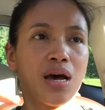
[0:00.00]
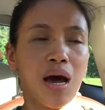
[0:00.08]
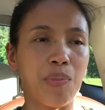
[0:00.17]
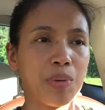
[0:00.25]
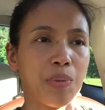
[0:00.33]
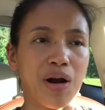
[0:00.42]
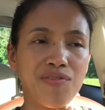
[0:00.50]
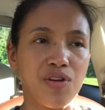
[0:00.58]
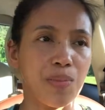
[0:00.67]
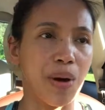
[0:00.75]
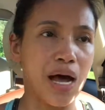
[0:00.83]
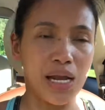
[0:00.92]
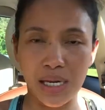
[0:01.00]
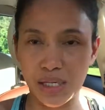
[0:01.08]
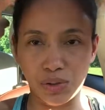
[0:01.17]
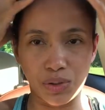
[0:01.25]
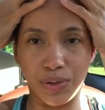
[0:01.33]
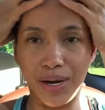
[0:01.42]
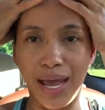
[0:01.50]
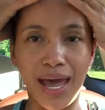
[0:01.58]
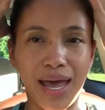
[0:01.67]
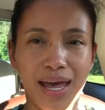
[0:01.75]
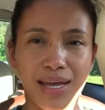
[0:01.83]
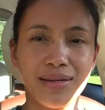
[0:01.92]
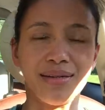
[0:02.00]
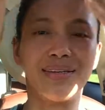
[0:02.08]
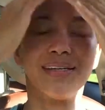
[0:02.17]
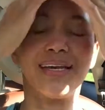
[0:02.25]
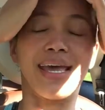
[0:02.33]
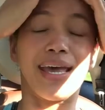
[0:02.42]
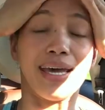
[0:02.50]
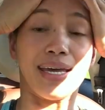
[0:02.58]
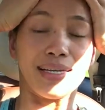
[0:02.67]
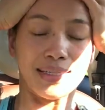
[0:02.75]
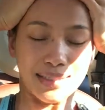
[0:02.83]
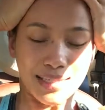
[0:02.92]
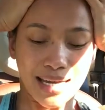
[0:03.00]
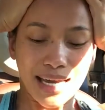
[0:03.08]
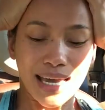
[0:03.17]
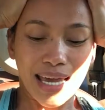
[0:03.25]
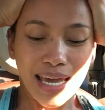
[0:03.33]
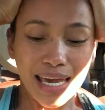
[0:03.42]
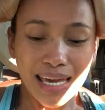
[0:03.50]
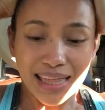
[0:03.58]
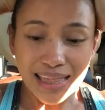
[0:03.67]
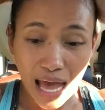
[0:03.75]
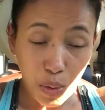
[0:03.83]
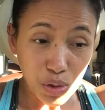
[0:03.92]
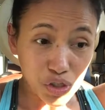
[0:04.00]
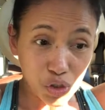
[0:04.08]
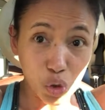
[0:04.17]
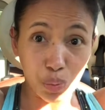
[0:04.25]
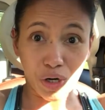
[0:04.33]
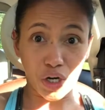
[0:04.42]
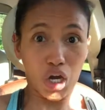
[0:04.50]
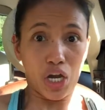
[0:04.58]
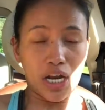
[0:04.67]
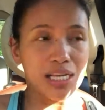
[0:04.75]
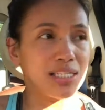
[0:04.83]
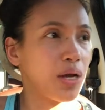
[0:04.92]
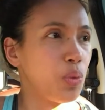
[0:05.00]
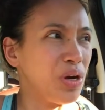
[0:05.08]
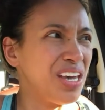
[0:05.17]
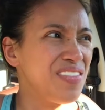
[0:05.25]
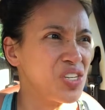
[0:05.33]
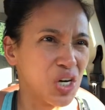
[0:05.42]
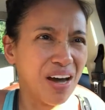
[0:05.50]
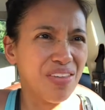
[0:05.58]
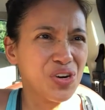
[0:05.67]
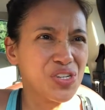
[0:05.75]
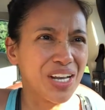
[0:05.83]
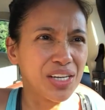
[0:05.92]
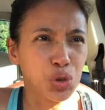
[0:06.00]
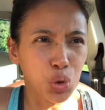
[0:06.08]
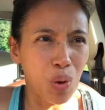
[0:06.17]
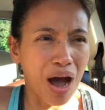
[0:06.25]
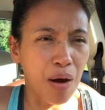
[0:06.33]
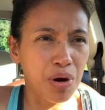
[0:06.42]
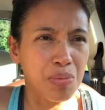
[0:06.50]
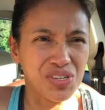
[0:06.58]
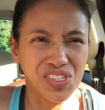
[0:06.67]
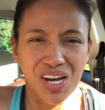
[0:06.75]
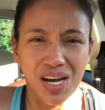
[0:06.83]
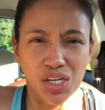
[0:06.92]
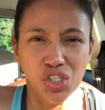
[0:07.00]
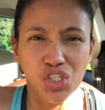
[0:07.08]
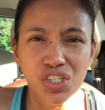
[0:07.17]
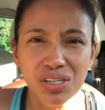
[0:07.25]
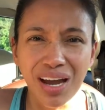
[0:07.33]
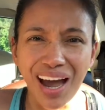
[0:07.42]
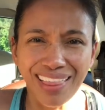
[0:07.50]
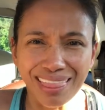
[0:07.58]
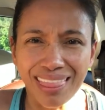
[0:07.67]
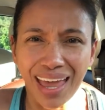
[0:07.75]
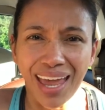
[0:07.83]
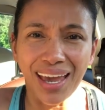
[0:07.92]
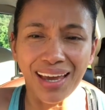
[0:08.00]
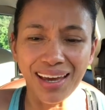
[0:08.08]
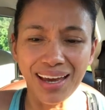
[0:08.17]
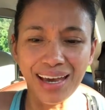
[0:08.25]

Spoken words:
upper part of your body to your head. And that was super good. It's like we give each other like 2-hour massage, I think.